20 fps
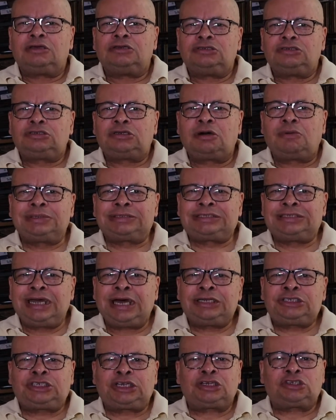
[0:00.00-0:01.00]
So it's
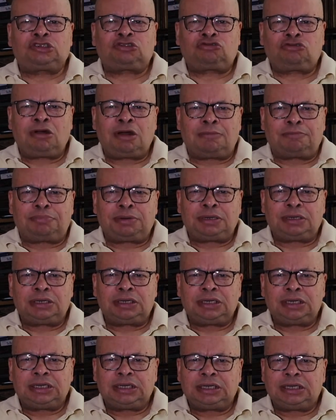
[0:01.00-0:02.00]
not just Trump.
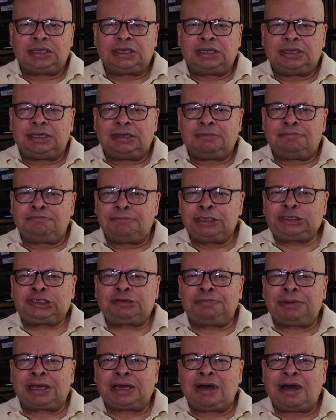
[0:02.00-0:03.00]

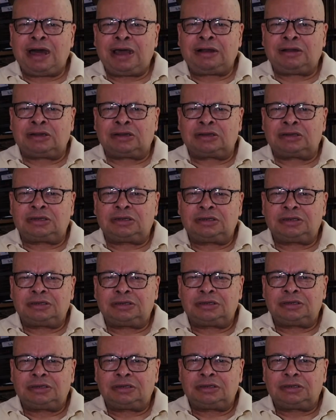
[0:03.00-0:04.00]
Mitch McConnell,
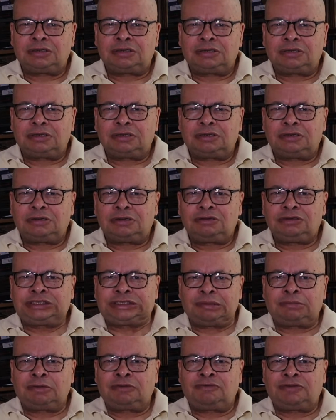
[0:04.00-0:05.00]
who
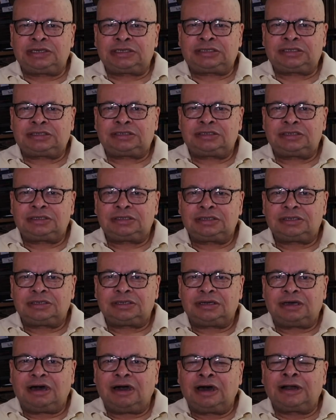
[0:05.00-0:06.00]
some of us
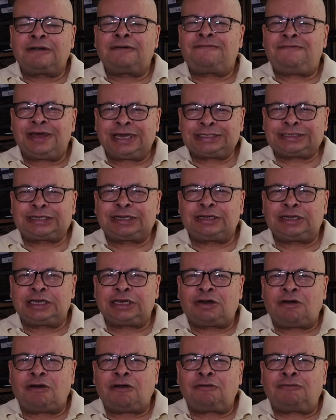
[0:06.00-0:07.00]
unaffectionately
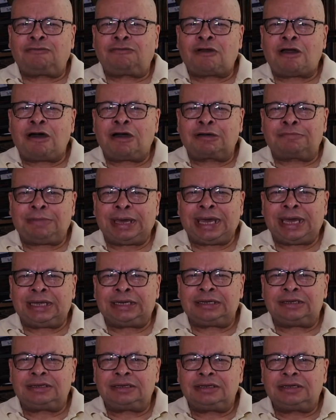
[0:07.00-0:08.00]
call
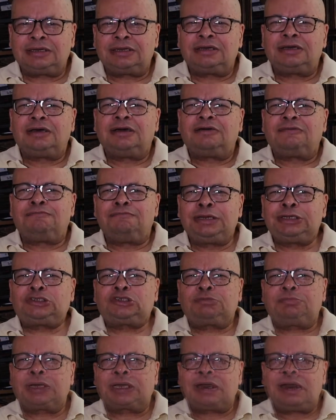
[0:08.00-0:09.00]
Frogman,
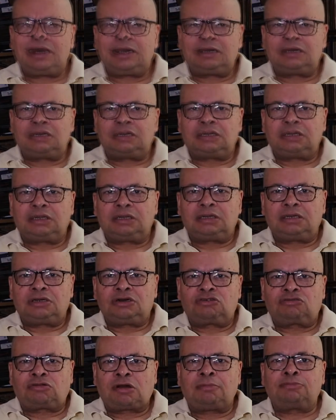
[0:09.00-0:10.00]
Mitch
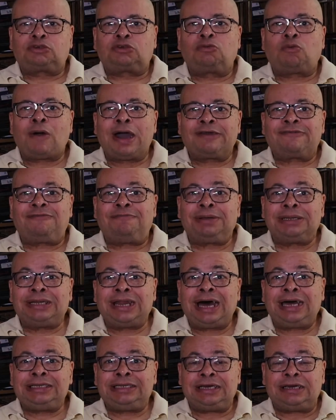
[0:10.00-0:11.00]
McConnell, Trump's wife
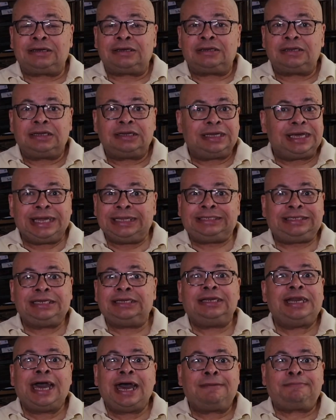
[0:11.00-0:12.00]
Melania, it
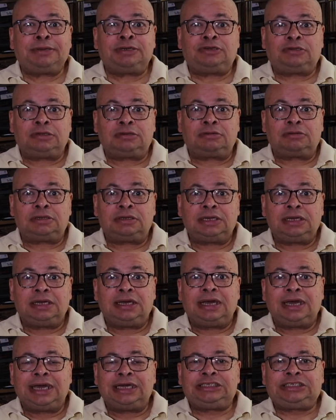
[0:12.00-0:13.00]
didn't happen to.
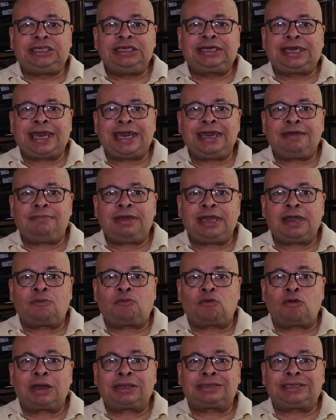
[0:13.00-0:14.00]
And she came here,
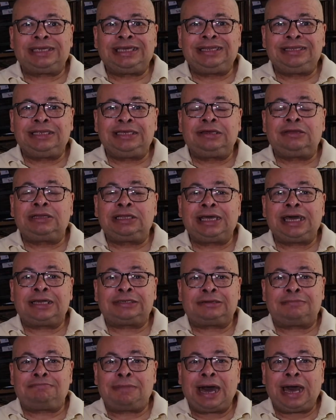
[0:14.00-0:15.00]
worked illegally
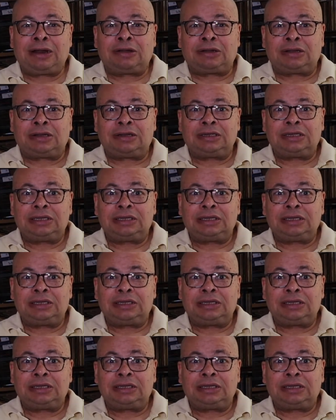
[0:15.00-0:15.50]
as a model.